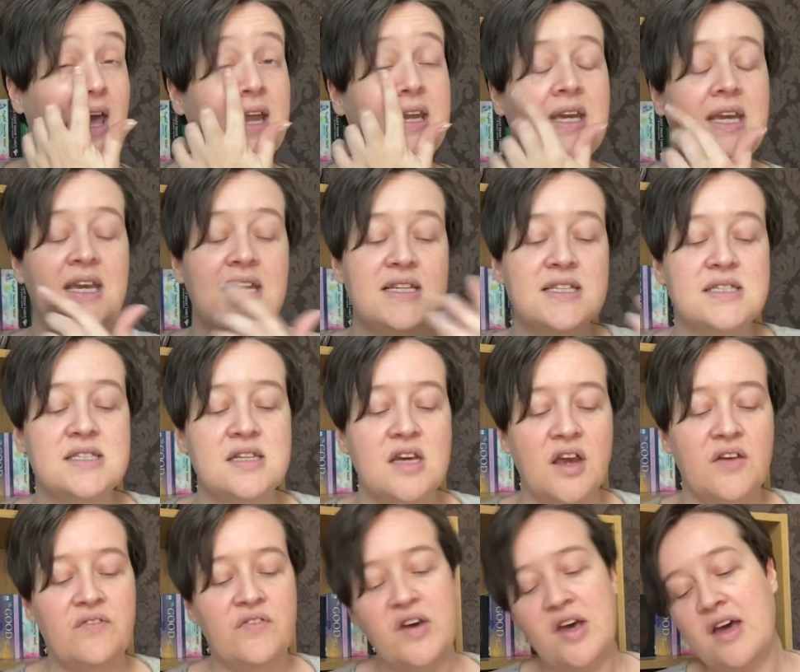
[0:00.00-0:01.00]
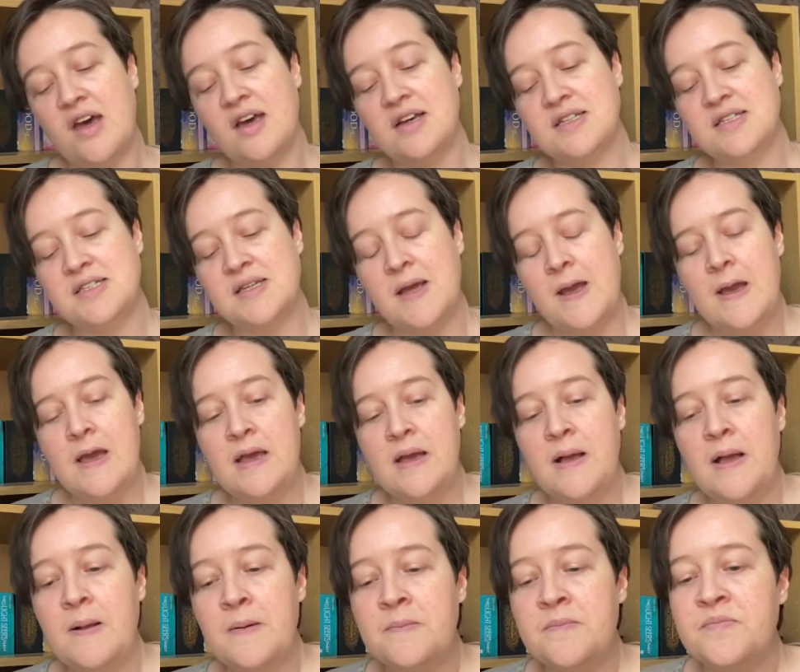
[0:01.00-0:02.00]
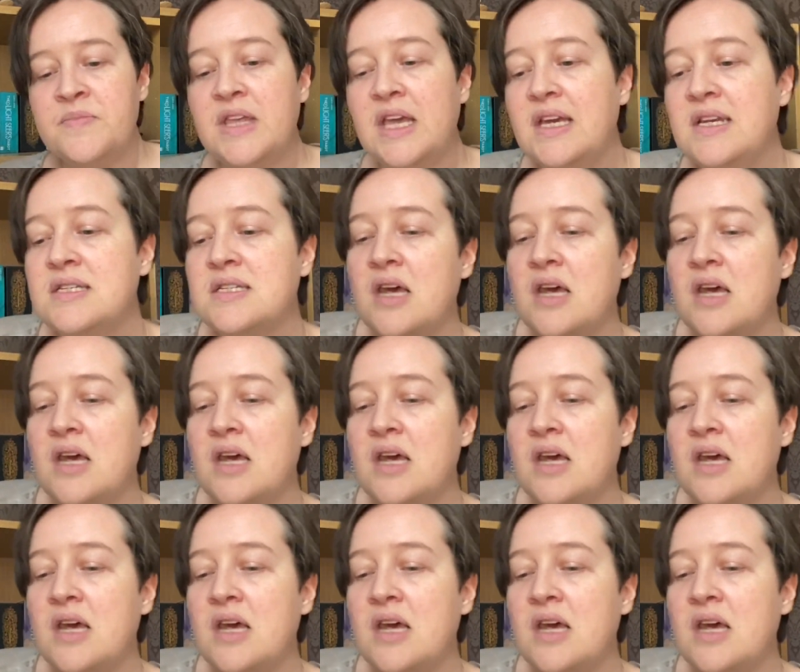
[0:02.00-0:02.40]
And it is diverse in